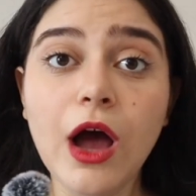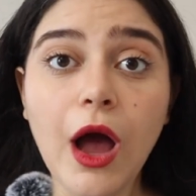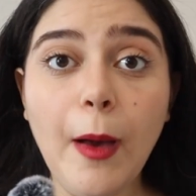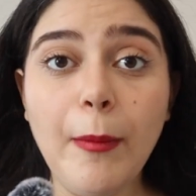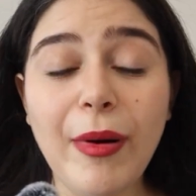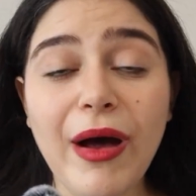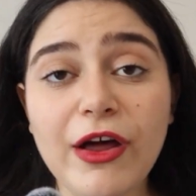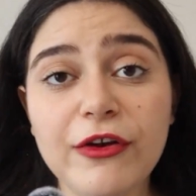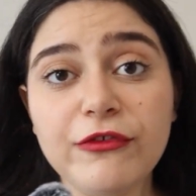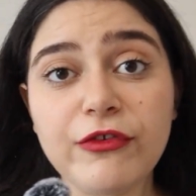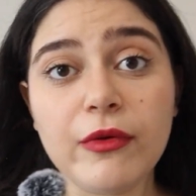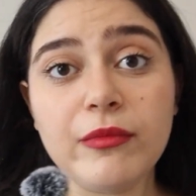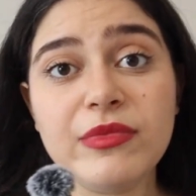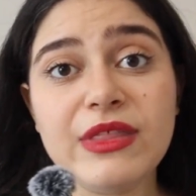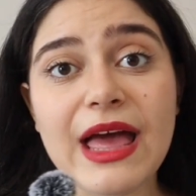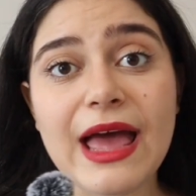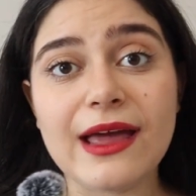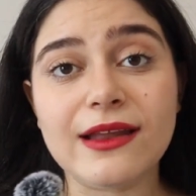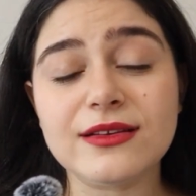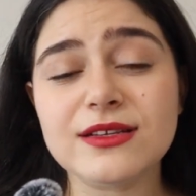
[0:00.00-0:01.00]
Apart from
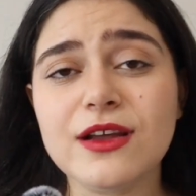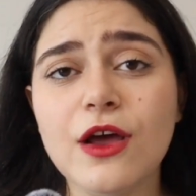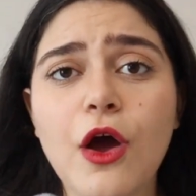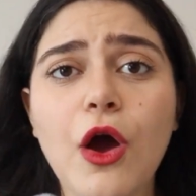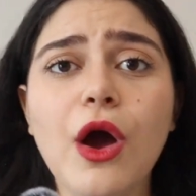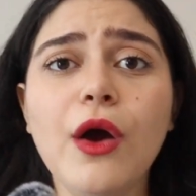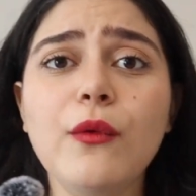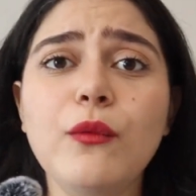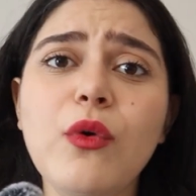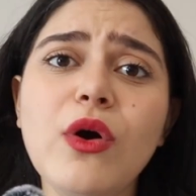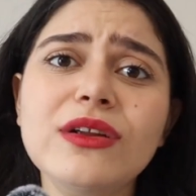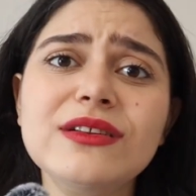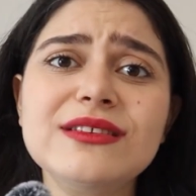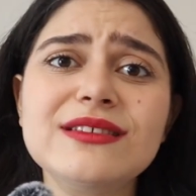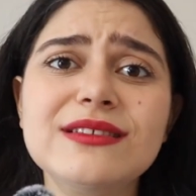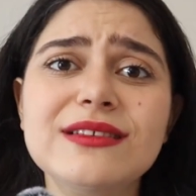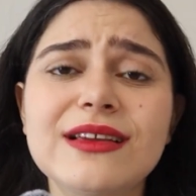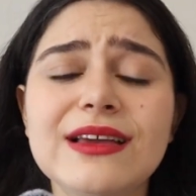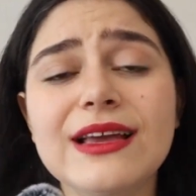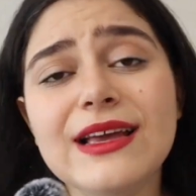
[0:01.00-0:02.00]
that,
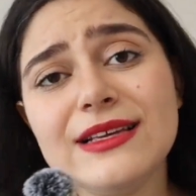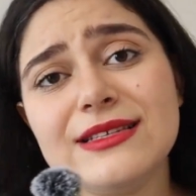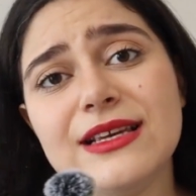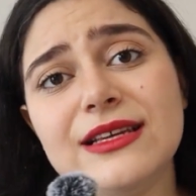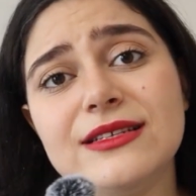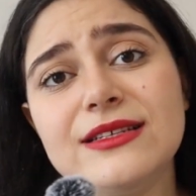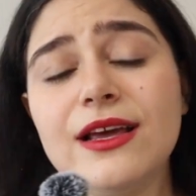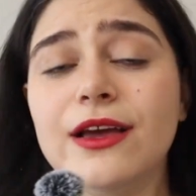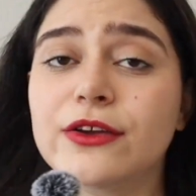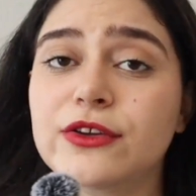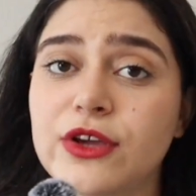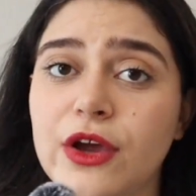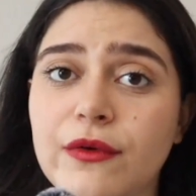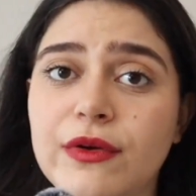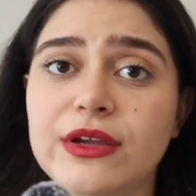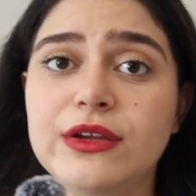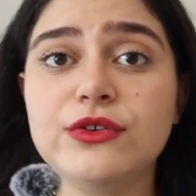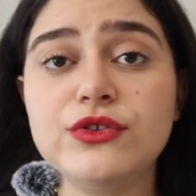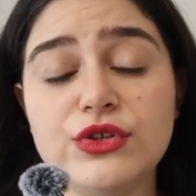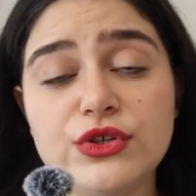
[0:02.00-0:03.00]
what is it
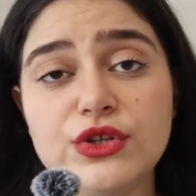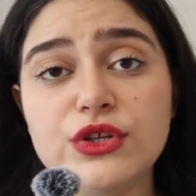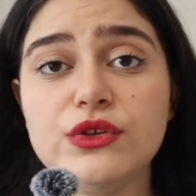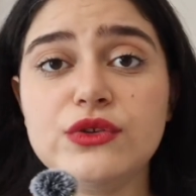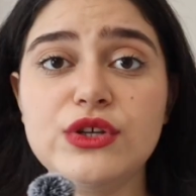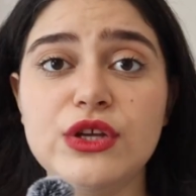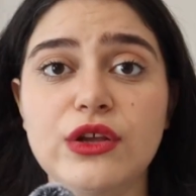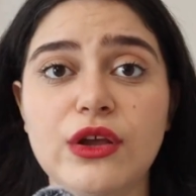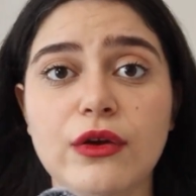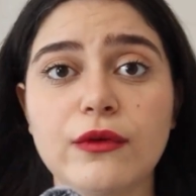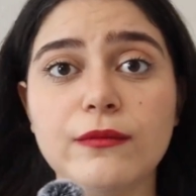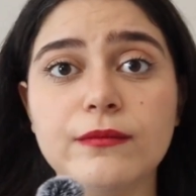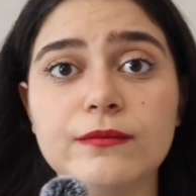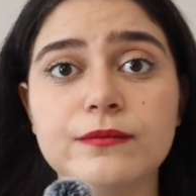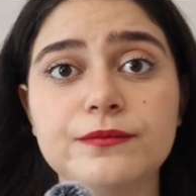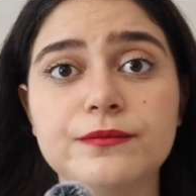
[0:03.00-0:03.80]
going to do to you?